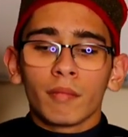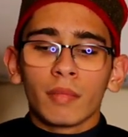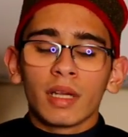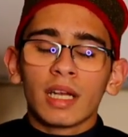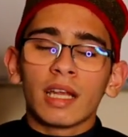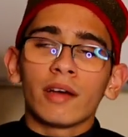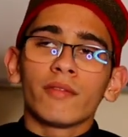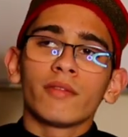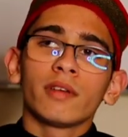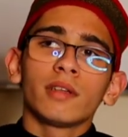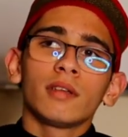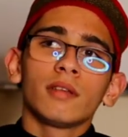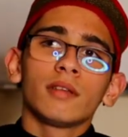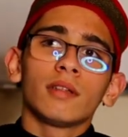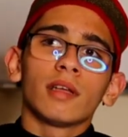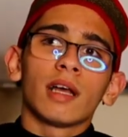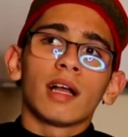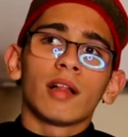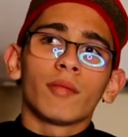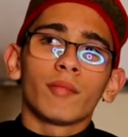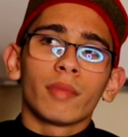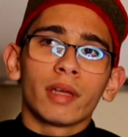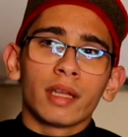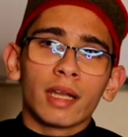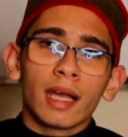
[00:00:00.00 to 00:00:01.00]
Beloved
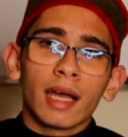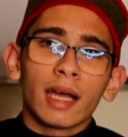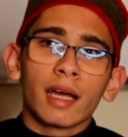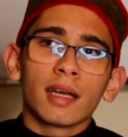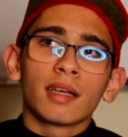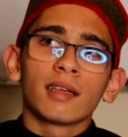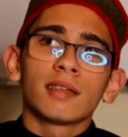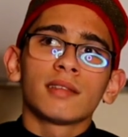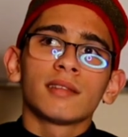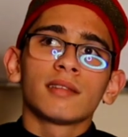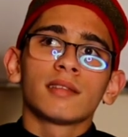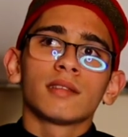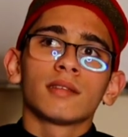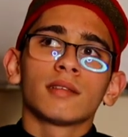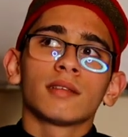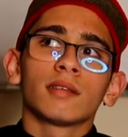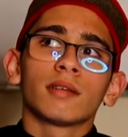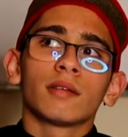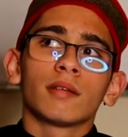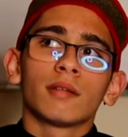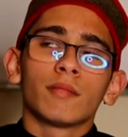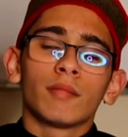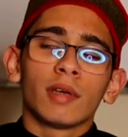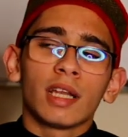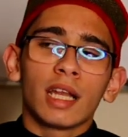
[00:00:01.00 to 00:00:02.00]
Almanaris,
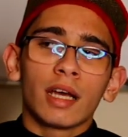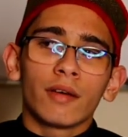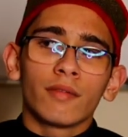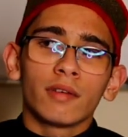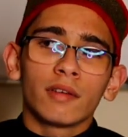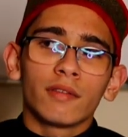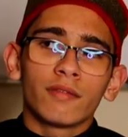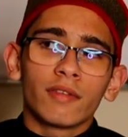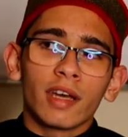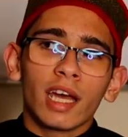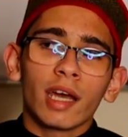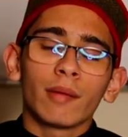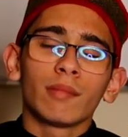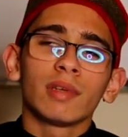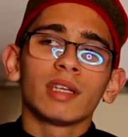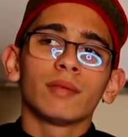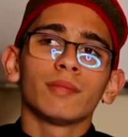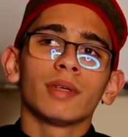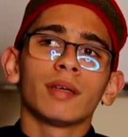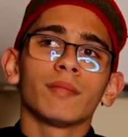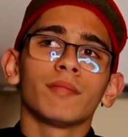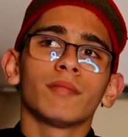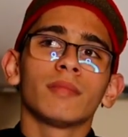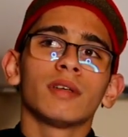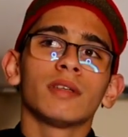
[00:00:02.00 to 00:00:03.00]
beloved family
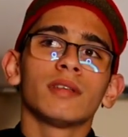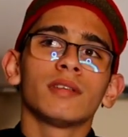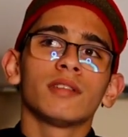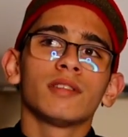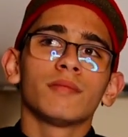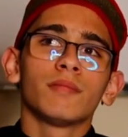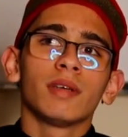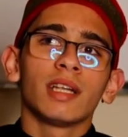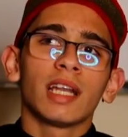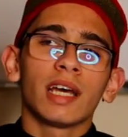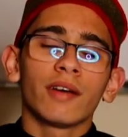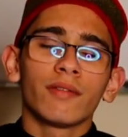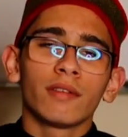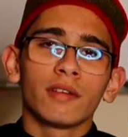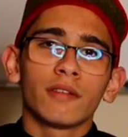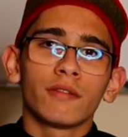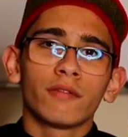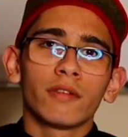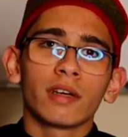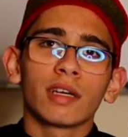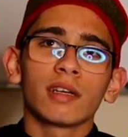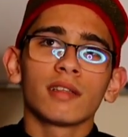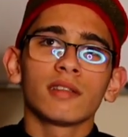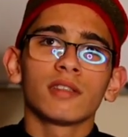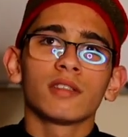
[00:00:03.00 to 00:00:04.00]
members, beloved
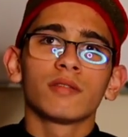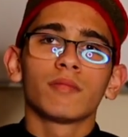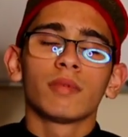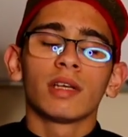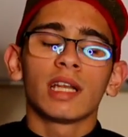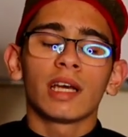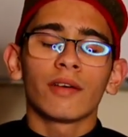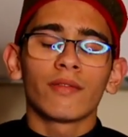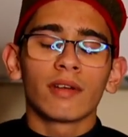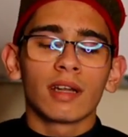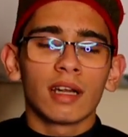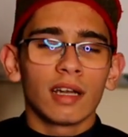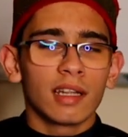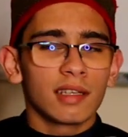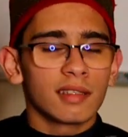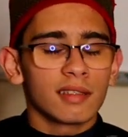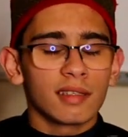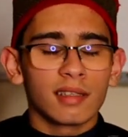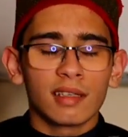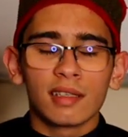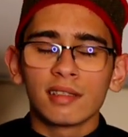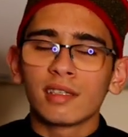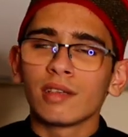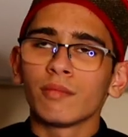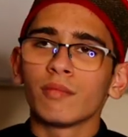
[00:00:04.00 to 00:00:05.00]
friends, beloved
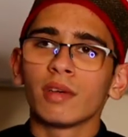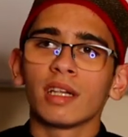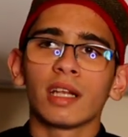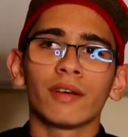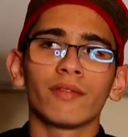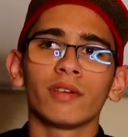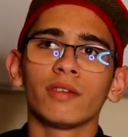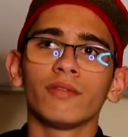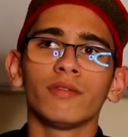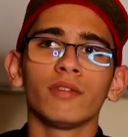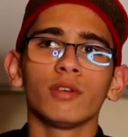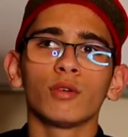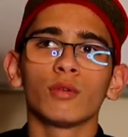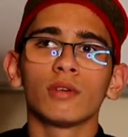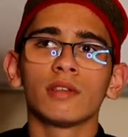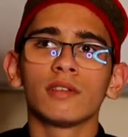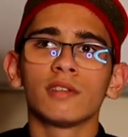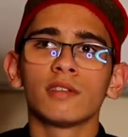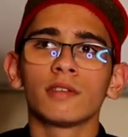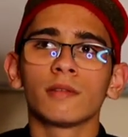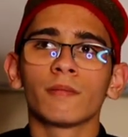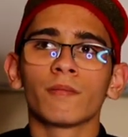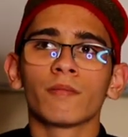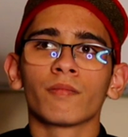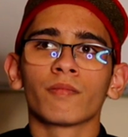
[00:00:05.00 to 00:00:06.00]
listeners, and beloved
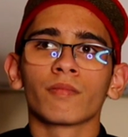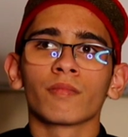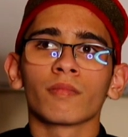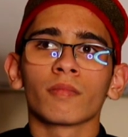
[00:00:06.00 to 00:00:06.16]
viewers,